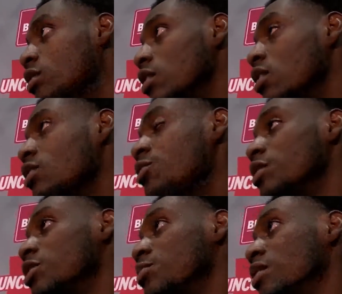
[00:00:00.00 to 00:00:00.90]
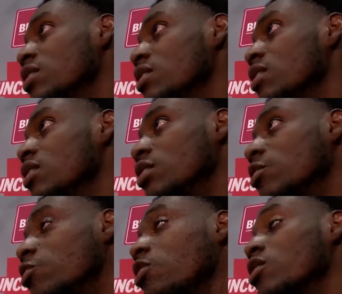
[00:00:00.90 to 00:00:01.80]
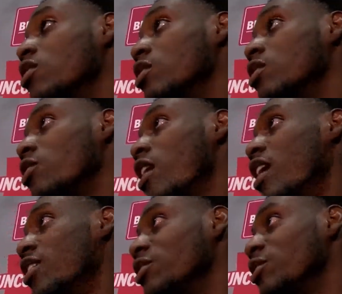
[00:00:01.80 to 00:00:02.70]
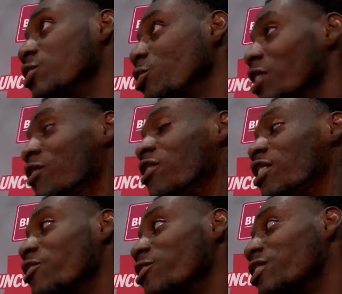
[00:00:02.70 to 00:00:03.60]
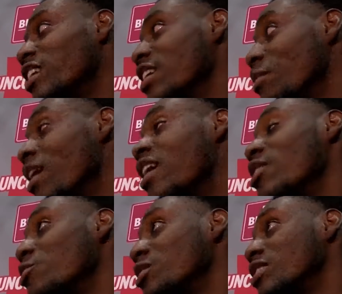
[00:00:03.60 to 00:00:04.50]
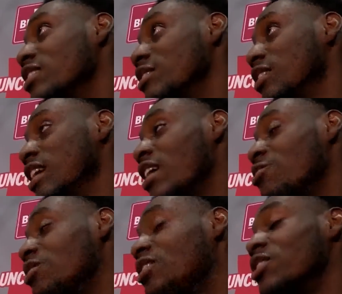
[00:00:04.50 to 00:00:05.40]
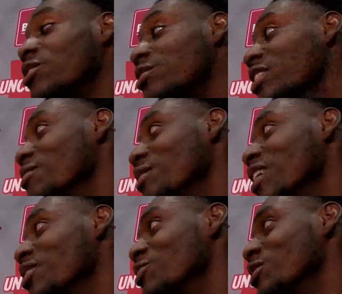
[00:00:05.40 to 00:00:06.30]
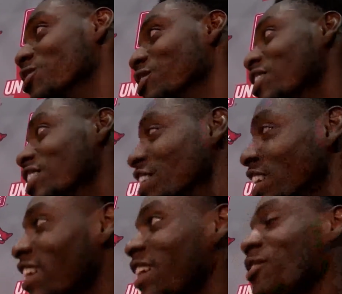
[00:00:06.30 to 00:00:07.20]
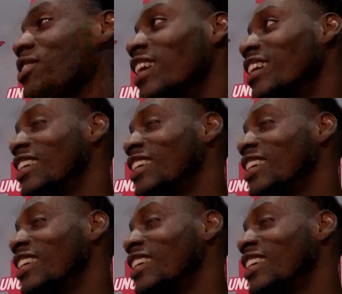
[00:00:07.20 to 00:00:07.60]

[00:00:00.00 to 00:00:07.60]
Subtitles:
It's been a real long grind. You know, we're ready for that first game. I kind of wish the game was this Thursday, to be honest with you. I'm tired.